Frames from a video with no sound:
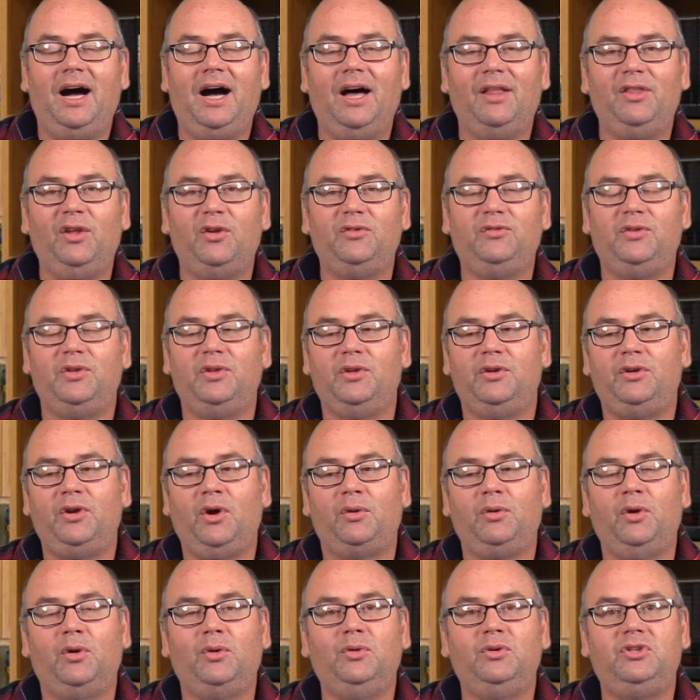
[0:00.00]
Those of you that
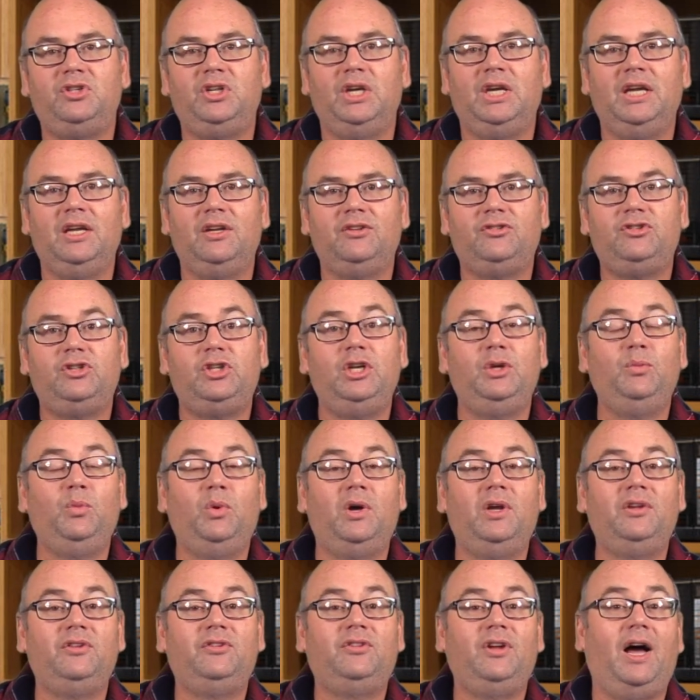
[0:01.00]
don't know who she is, she
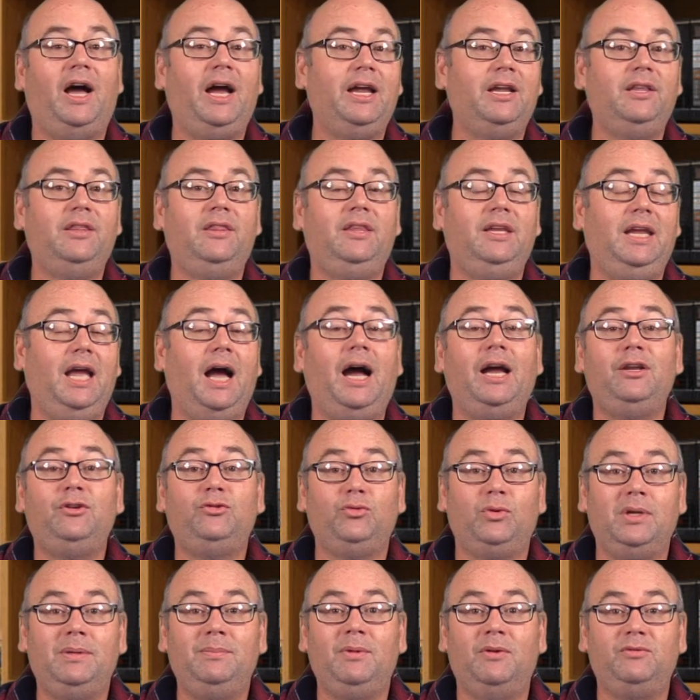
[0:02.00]
was the I
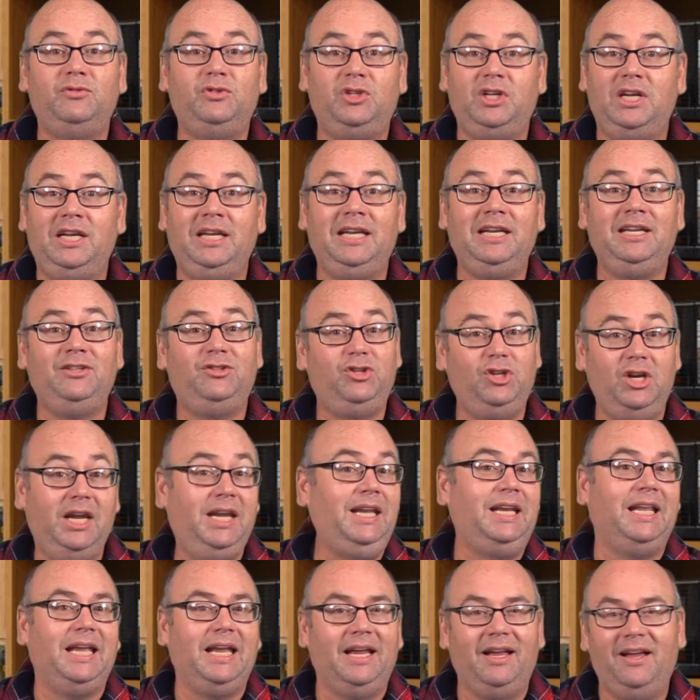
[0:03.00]
Dream of
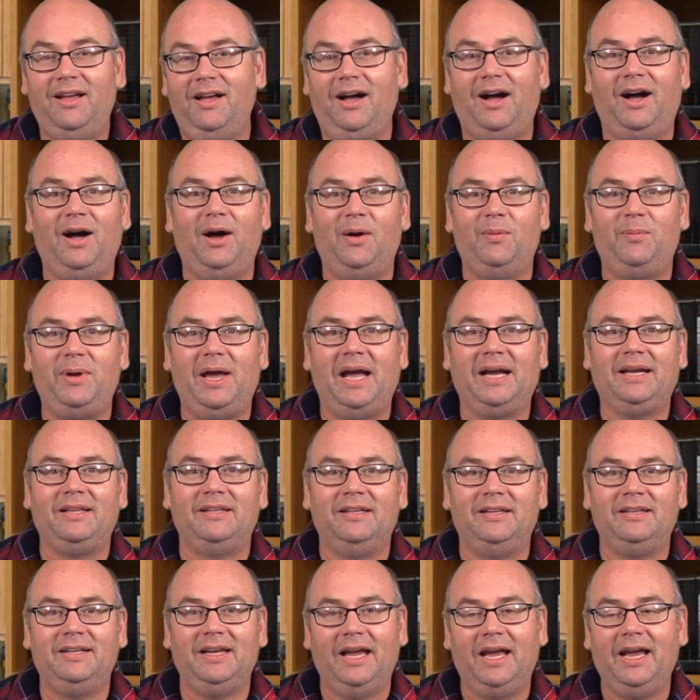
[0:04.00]
Jeannie back in
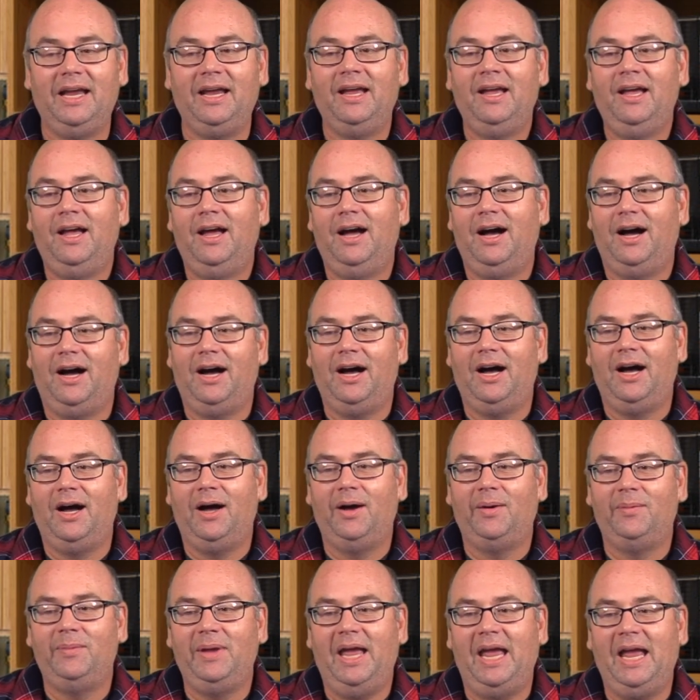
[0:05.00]
the day.
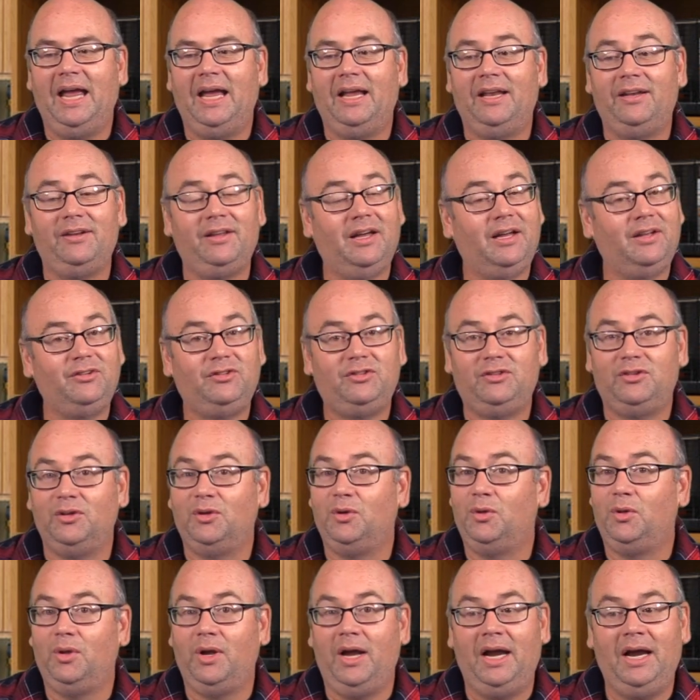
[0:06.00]
And
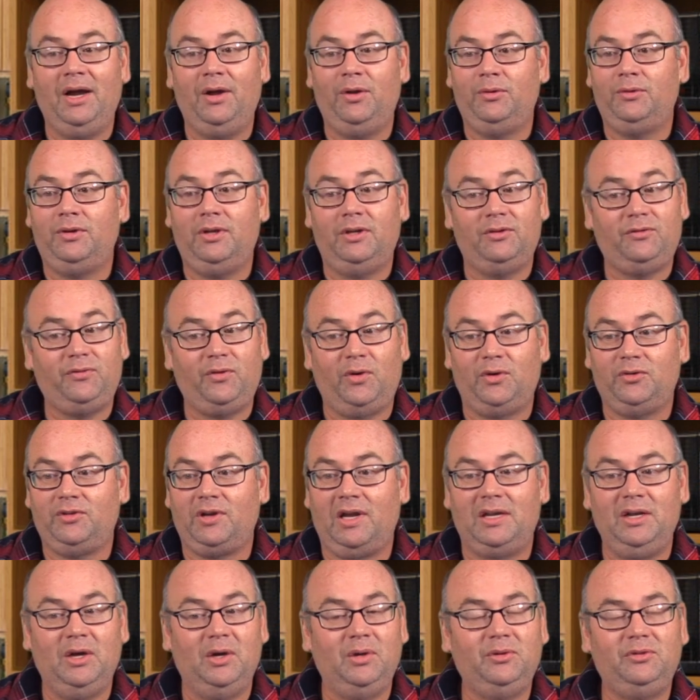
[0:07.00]
still around, as far as
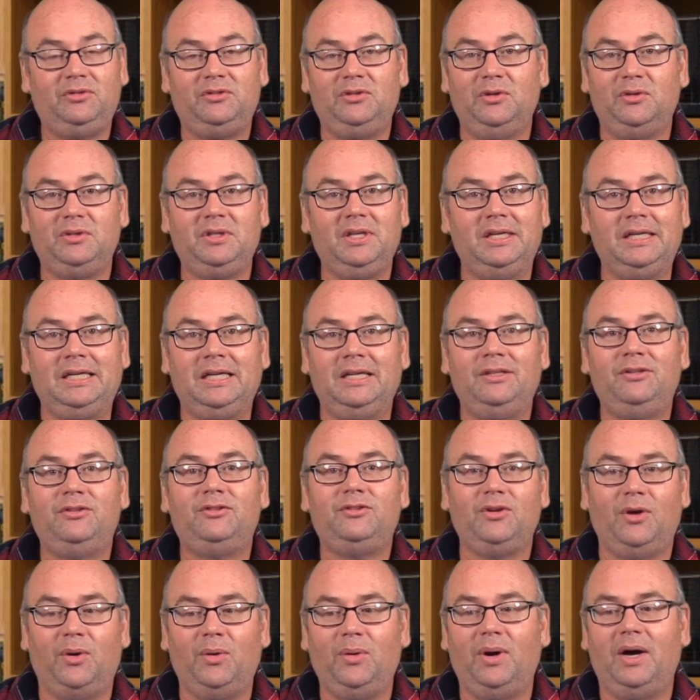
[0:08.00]
I know, still kicking.
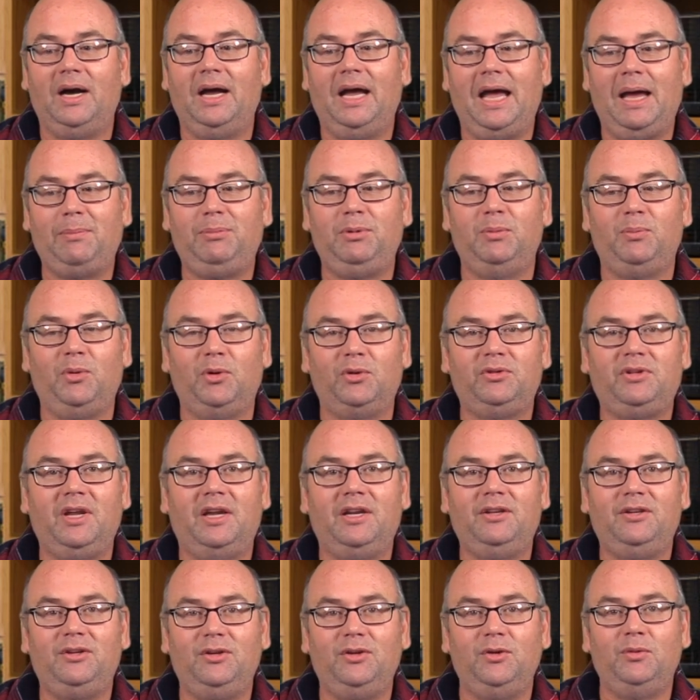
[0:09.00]
So happy birthday
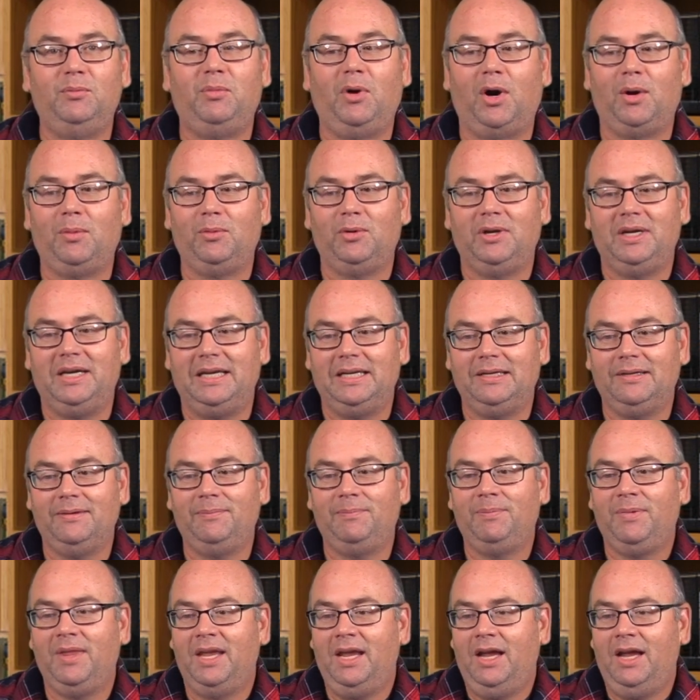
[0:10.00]
to you, Barbara Eden.